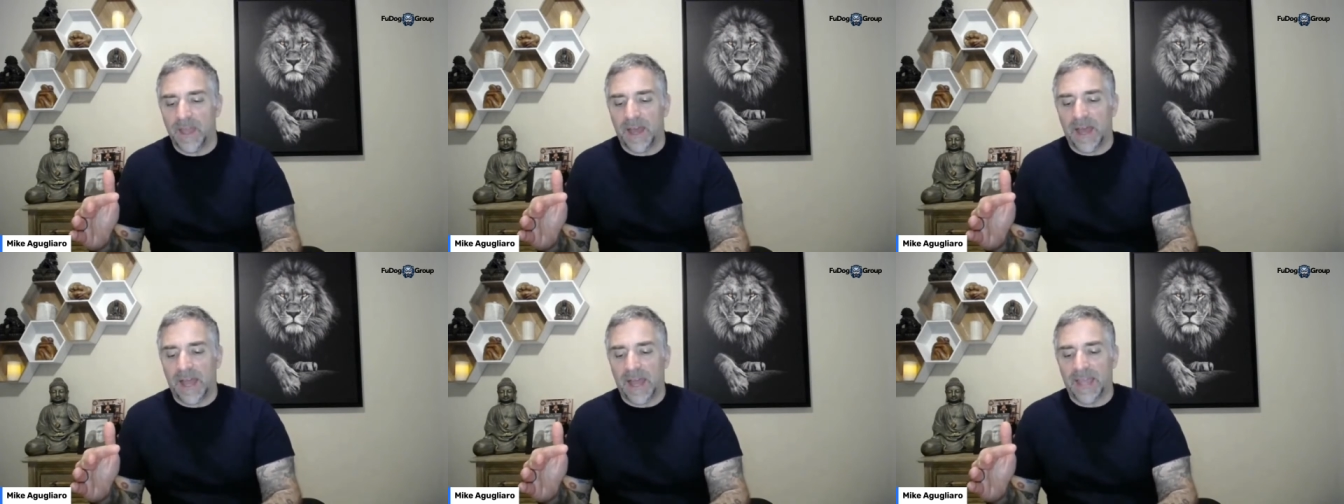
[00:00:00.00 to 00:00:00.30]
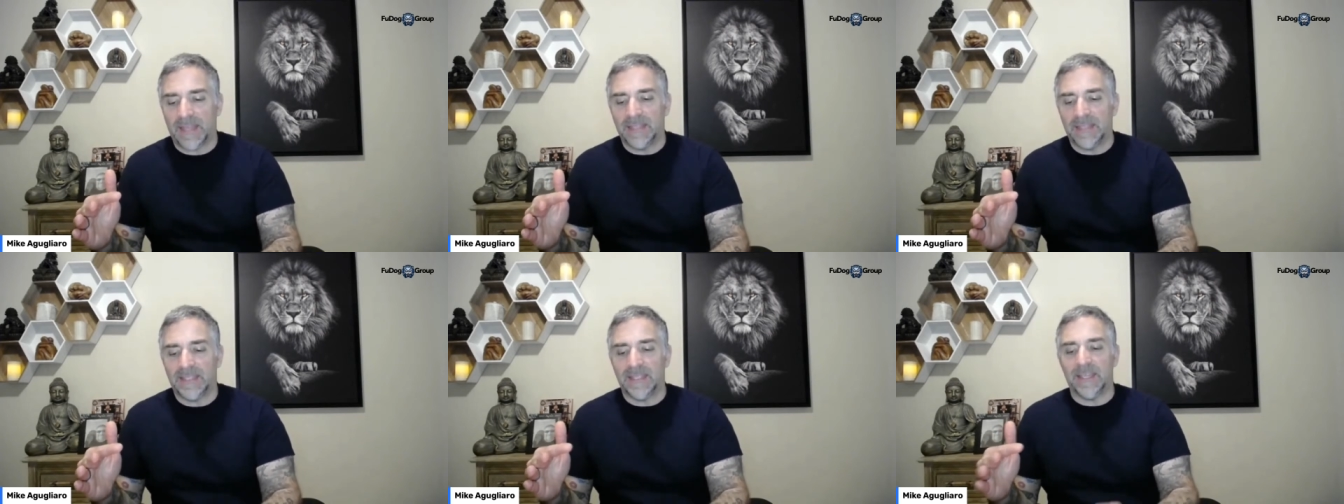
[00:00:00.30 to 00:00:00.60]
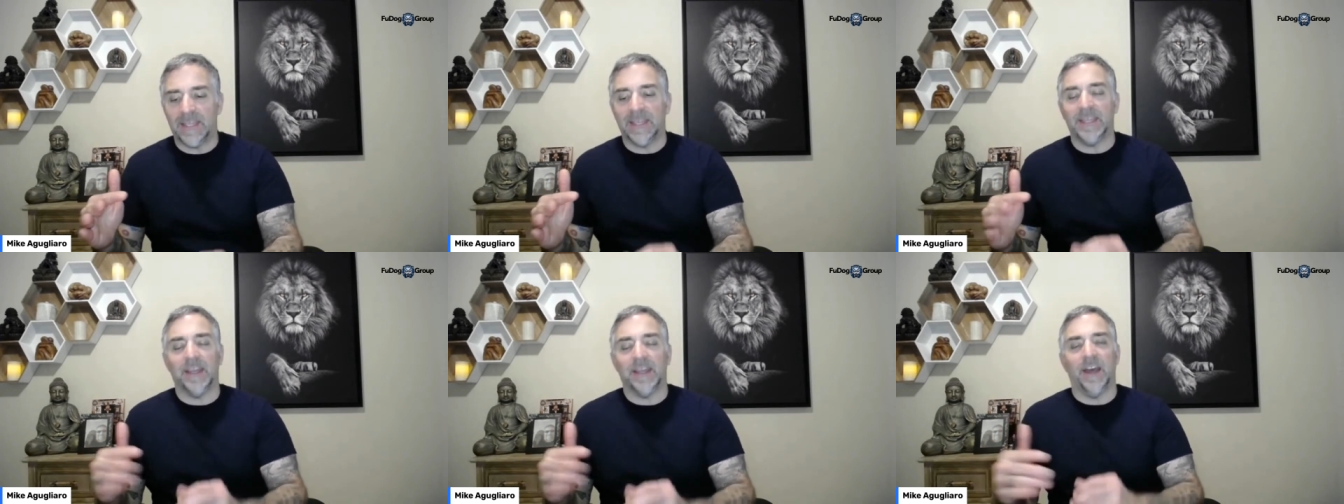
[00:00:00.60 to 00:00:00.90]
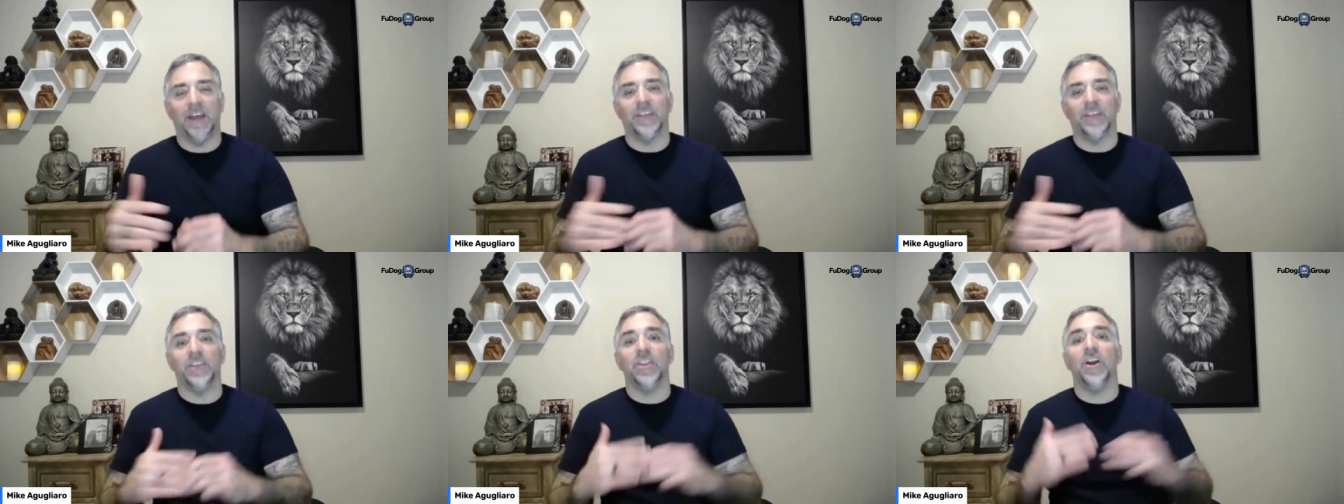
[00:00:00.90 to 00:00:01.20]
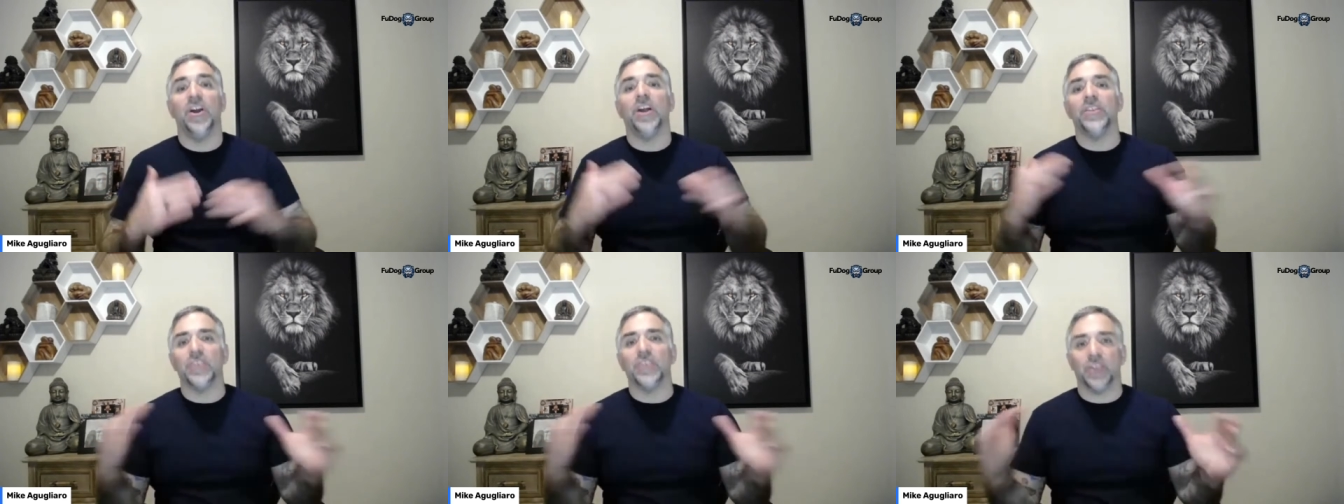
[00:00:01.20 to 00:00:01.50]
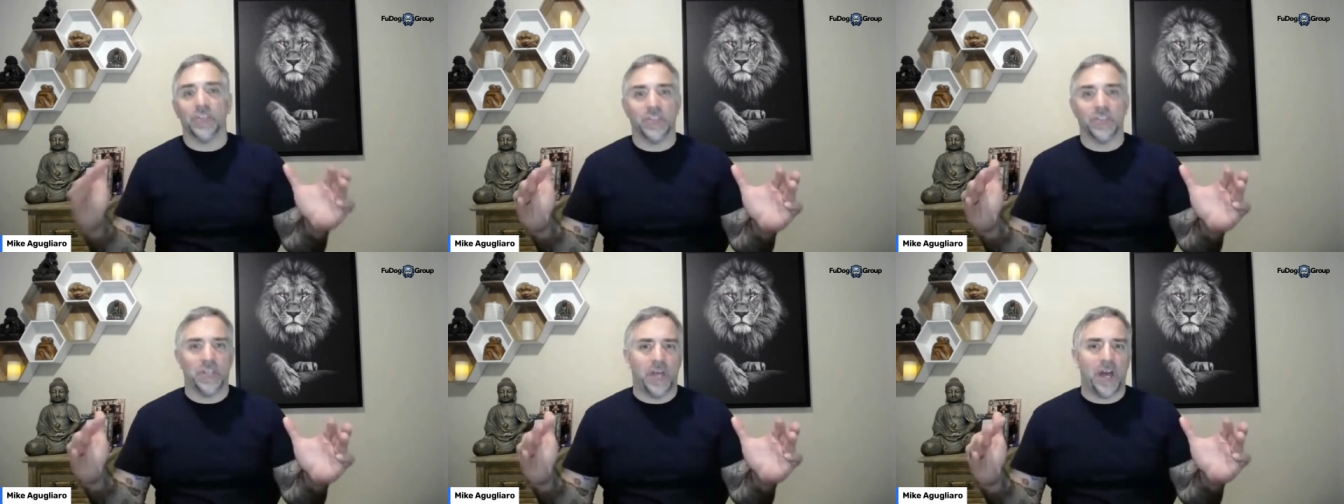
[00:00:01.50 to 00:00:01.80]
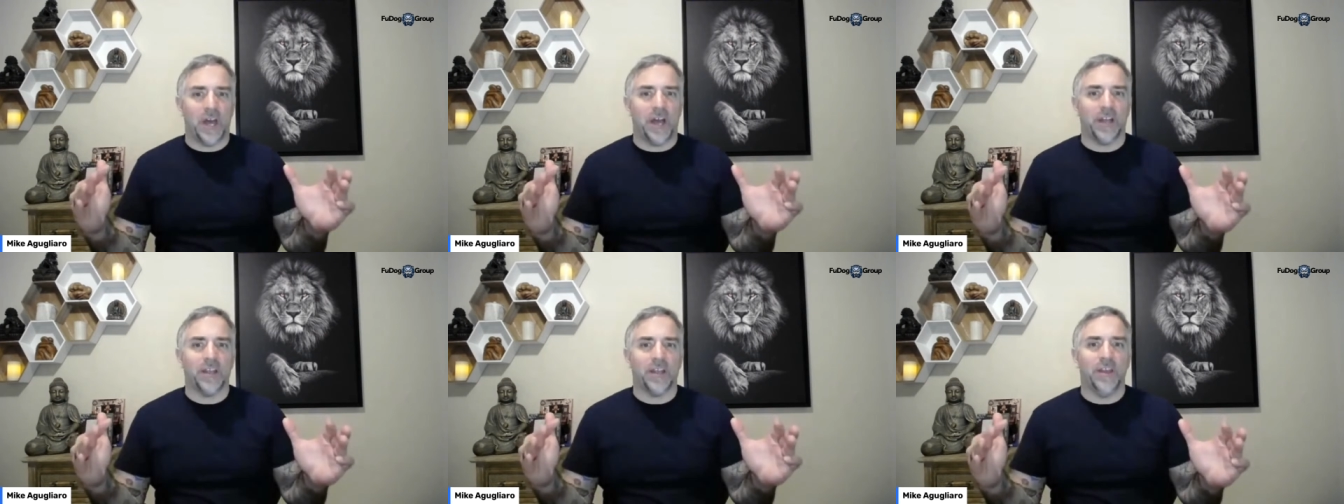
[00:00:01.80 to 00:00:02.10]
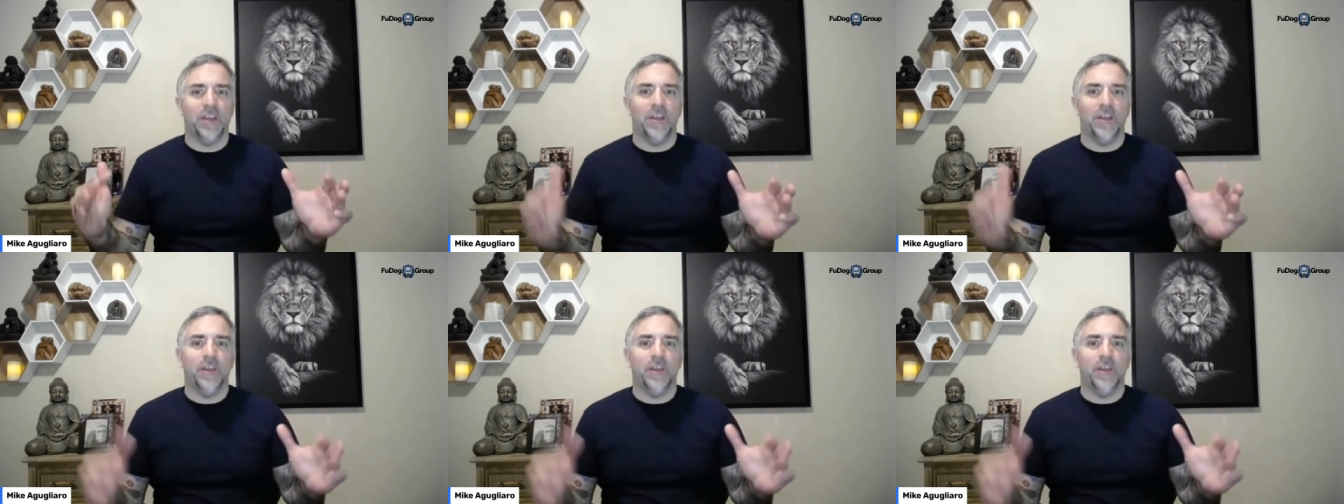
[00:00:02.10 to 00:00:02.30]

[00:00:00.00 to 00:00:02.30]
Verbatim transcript: I did another talk